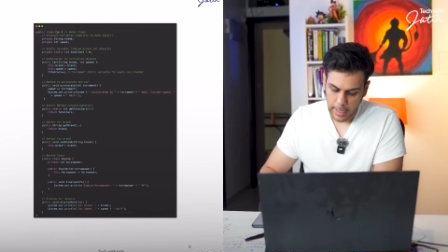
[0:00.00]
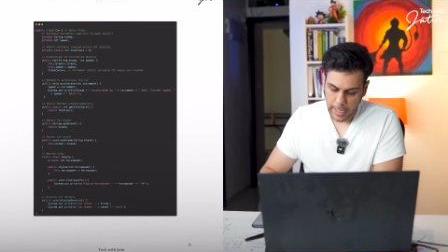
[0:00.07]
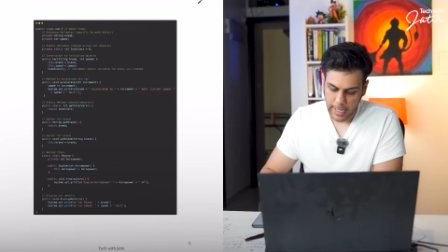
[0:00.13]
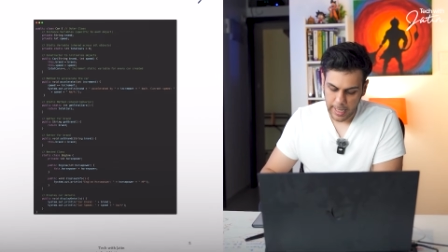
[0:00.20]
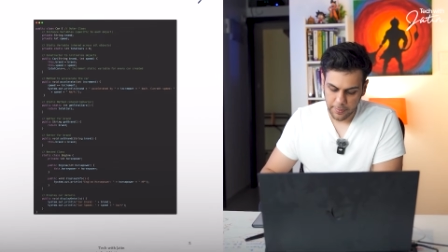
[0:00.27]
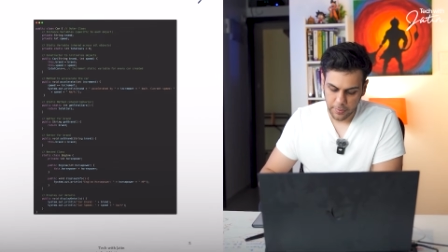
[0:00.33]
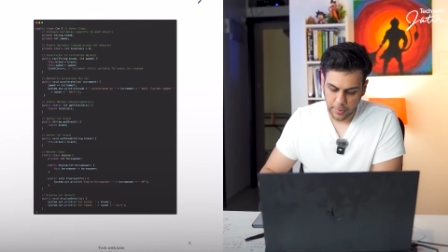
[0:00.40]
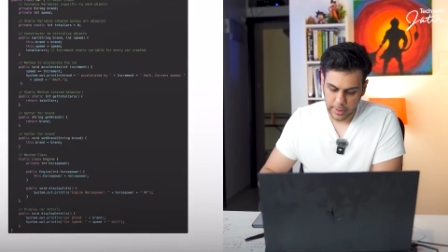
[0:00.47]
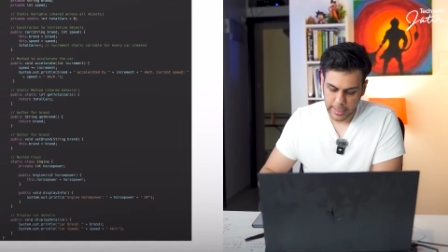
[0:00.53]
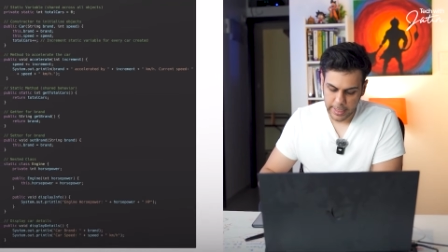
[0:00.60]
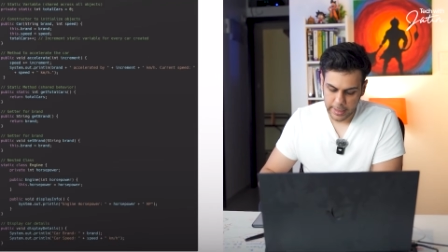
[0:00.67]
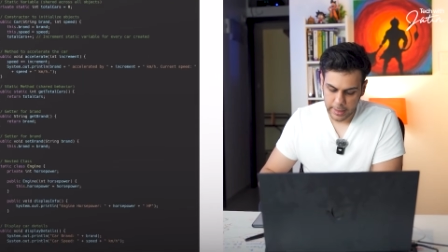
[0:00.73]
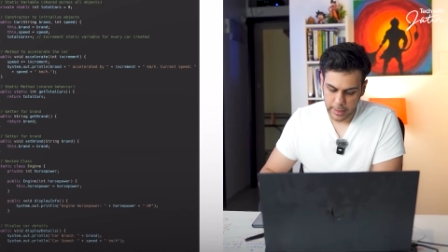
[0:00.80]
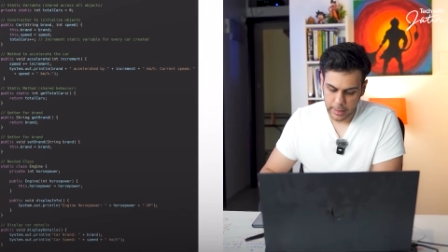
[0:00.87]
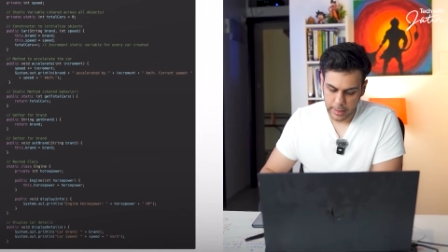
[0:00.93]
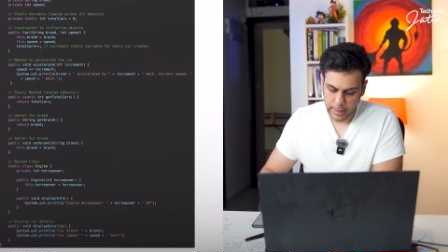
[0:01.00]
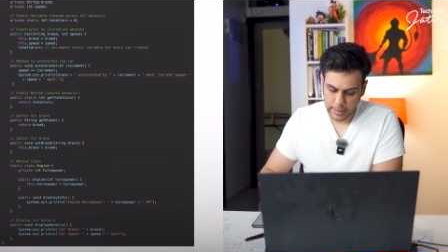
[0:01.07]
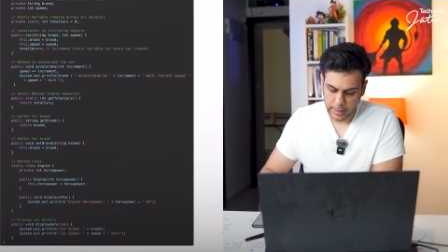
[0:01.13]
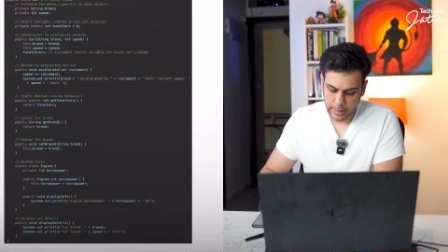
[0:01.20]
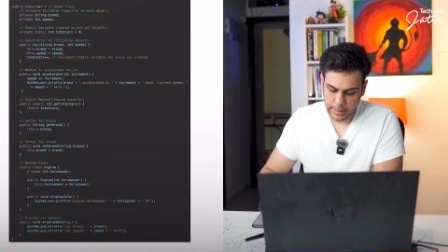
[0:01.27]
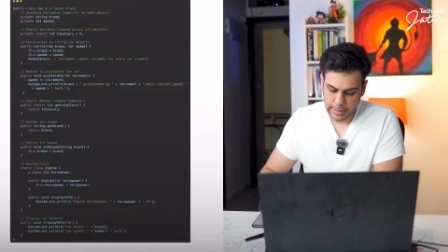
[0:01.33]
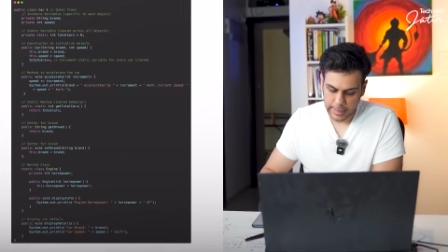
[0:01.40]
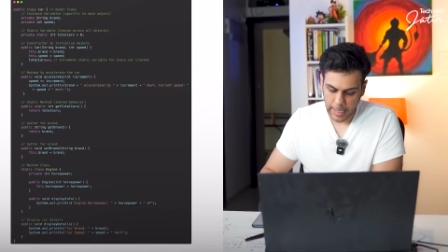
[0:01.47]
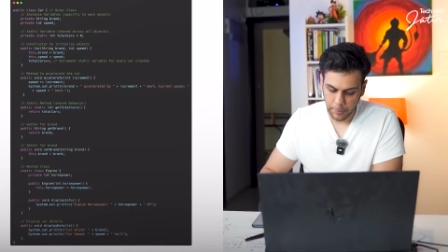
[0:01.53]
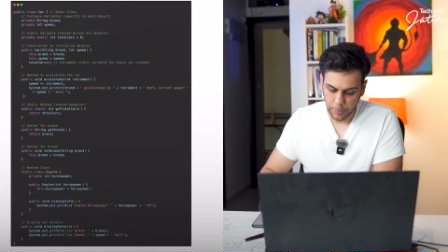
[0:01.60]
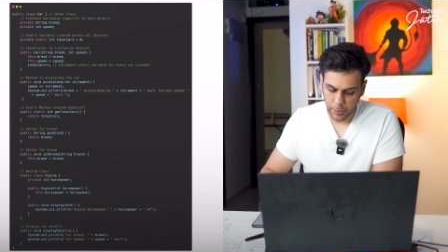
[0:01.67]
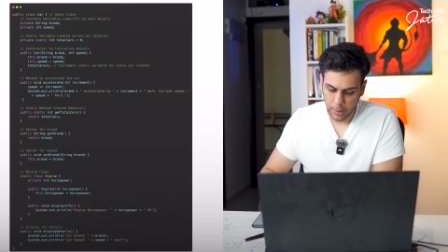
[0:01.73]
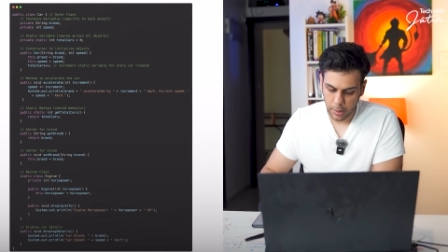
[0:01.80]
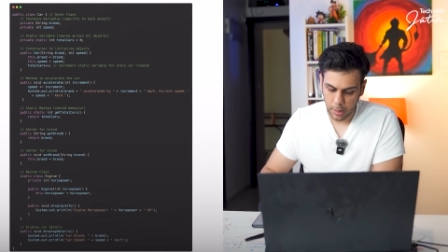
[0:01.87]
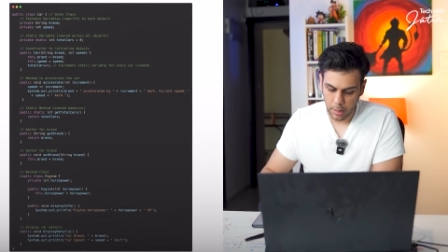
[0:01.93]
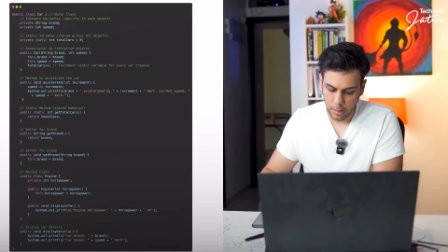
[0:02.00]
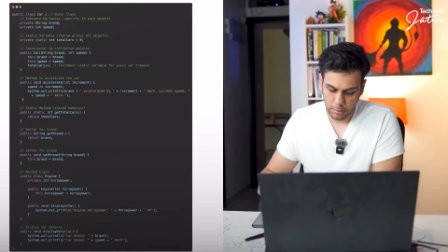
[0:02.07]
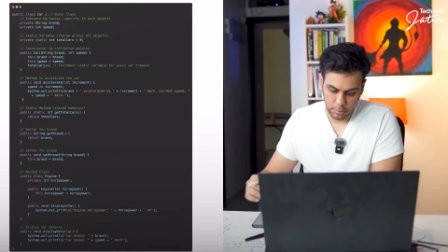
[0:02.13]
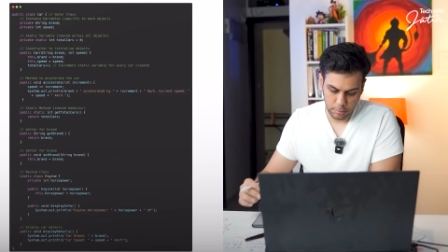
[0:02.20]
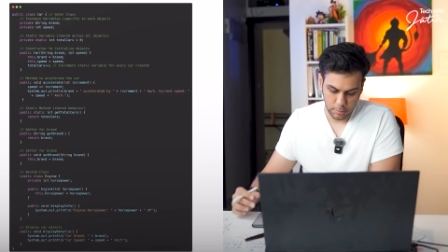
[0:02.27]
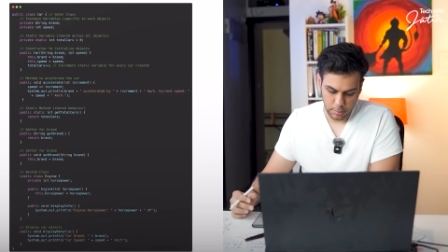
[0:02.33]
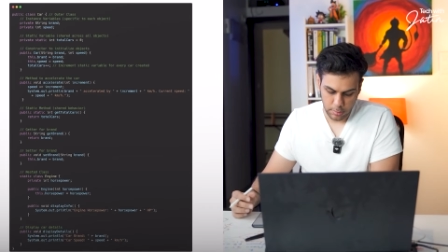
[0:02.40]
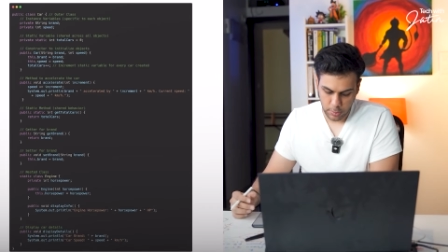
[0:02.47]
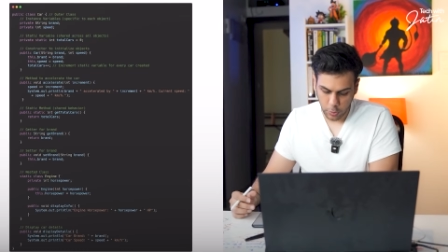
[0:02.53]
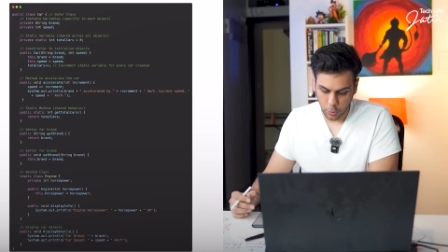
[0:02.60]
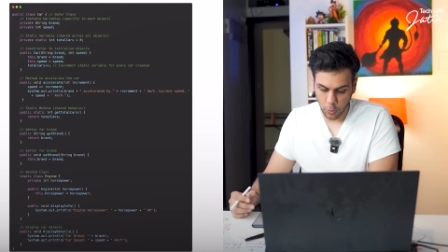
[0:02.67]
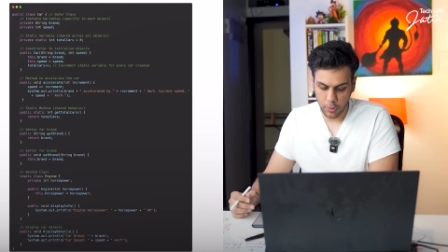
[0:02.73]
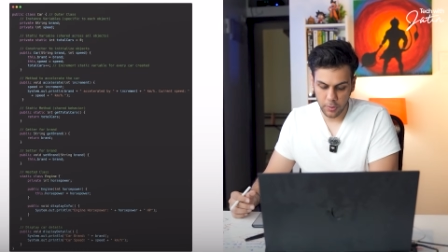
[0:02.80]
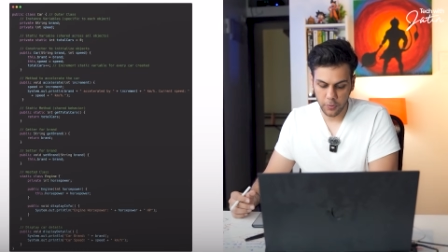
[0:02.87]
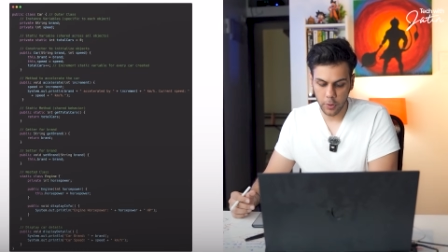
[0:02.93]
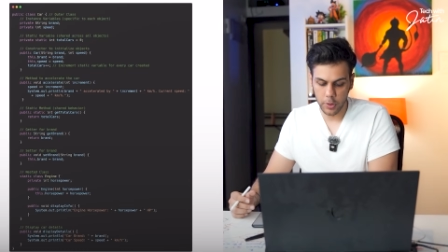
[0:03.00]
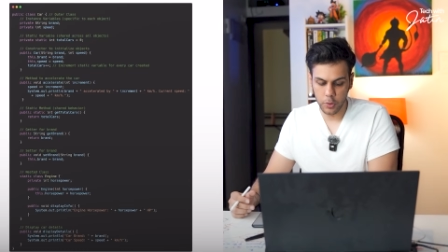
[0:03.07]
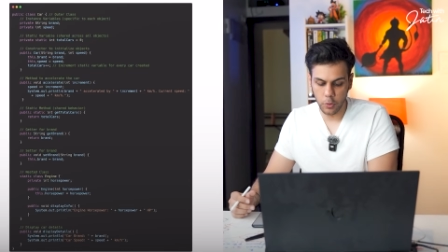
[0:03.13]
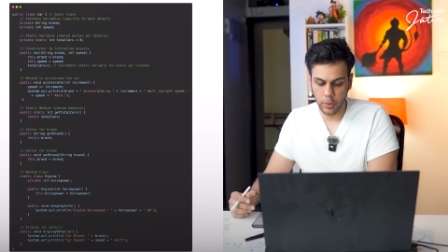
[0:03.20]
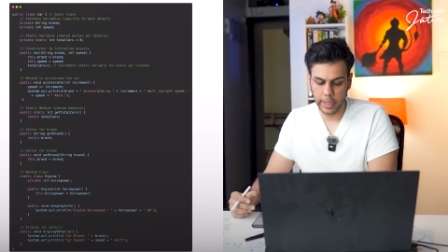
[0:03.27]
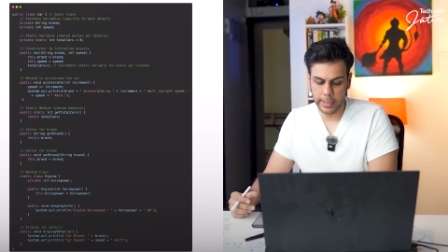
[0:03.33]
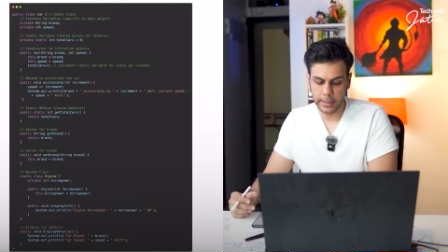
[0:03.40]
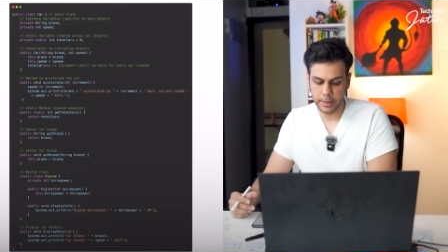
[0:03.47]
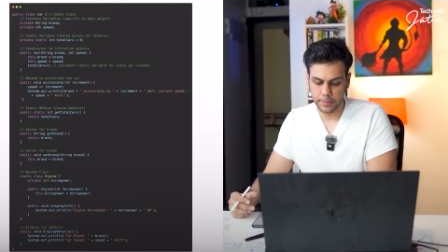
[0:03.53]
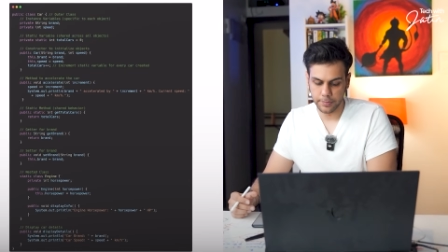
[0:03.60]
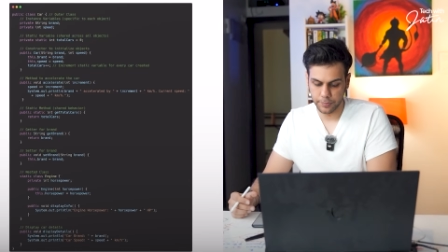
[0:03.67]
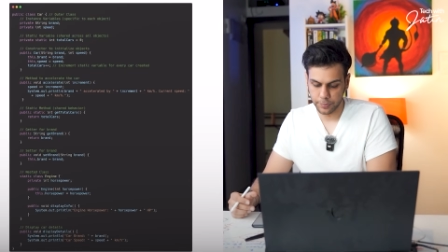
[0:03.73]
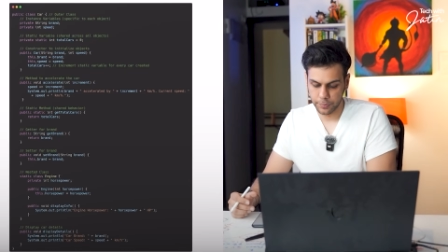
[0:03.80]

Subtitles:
I have created this sample code for you guys,